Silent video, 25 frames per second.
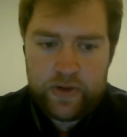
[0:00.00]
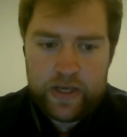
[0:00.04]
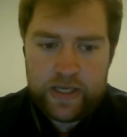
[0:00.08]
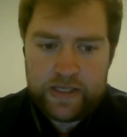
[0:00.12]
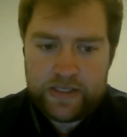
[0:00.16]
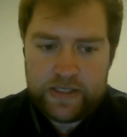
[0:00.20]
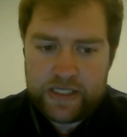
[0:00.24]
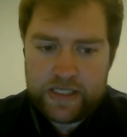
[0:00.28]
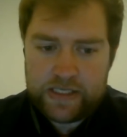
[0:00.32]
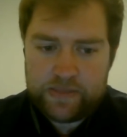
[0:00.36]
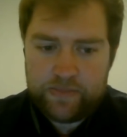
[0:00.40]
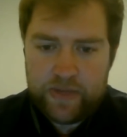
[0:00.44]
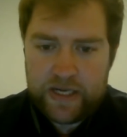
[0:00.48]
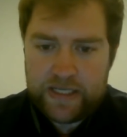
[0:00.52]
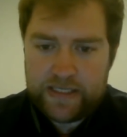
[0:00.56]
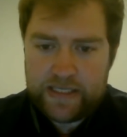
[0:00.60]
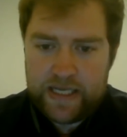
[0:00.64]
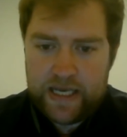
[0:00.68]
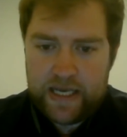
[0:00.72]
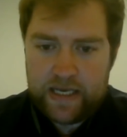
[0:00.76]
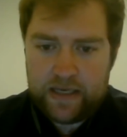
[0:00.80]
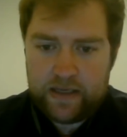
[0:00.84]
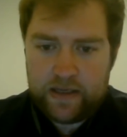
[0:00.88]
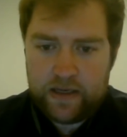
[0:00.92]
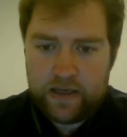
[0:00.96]
It just might
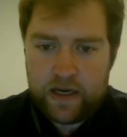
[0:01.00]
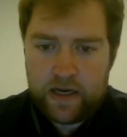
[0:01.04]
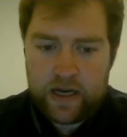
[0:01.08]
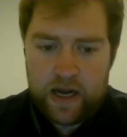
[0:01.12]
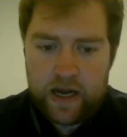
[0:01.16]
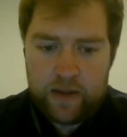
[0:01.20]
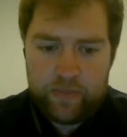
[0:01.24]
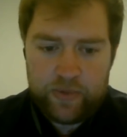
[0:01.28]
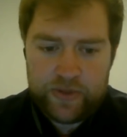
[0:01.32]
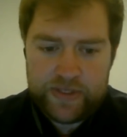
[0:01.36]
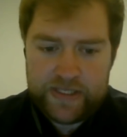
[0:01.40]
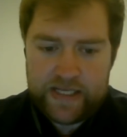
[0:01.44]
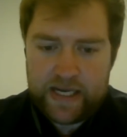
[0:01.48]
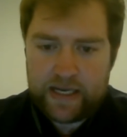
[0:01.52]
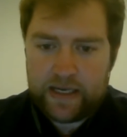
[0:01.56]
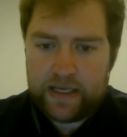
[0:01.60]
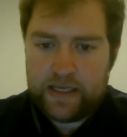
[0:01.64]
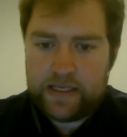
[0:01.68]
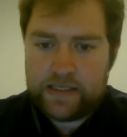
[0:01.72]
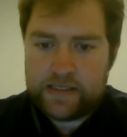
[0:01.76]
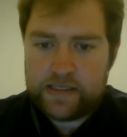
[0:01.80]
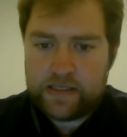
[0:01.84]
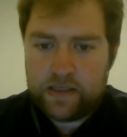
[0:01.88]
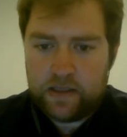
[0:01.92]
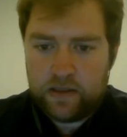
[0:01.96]
take a couple
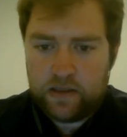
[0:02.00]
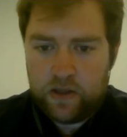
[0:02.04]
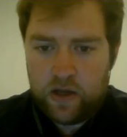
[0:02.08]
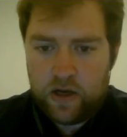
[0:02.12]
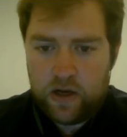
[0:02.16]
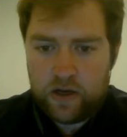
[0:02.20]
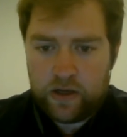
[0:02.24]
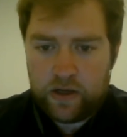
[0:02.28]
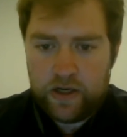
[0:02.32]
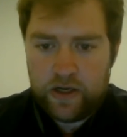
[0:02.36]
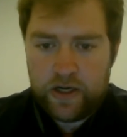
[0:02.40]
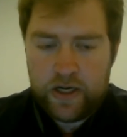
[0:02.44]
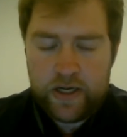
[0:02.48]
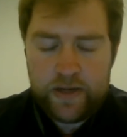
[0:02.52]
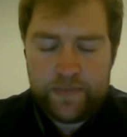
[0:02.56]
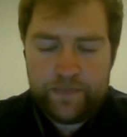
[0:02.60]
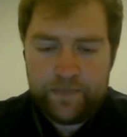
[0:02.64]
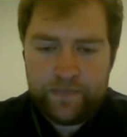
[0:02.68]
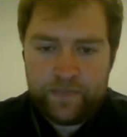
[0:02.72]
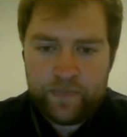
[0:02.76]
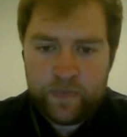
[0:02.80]
seconds longer.